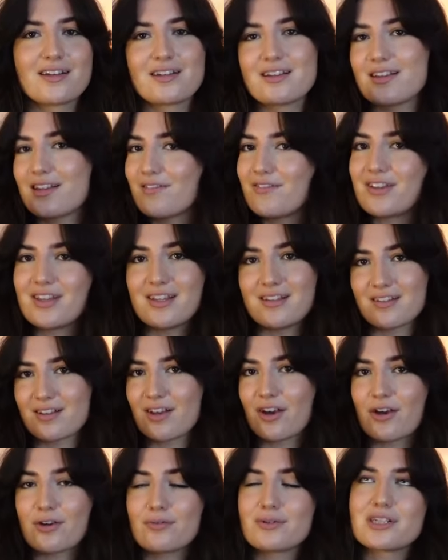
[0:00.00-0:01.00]
giving these a
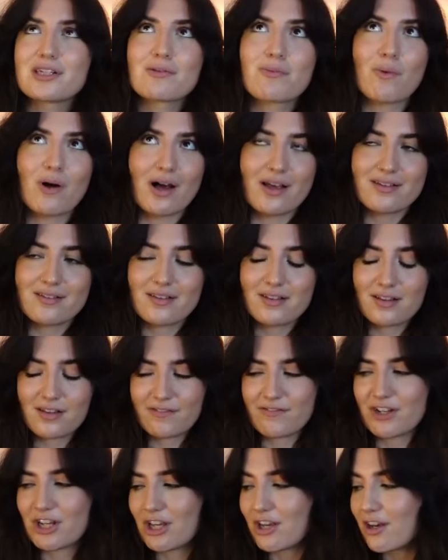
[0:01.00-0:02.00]
go which is why it's in this
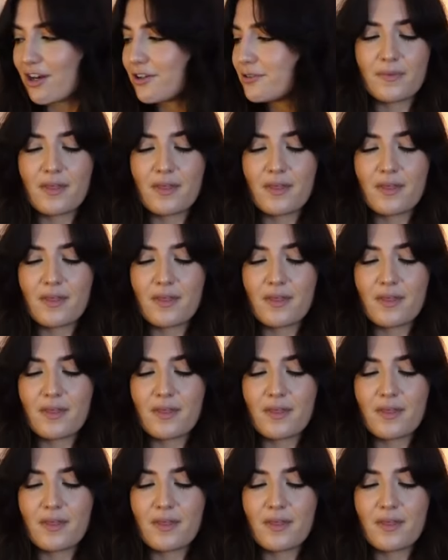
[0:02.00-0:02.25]
video.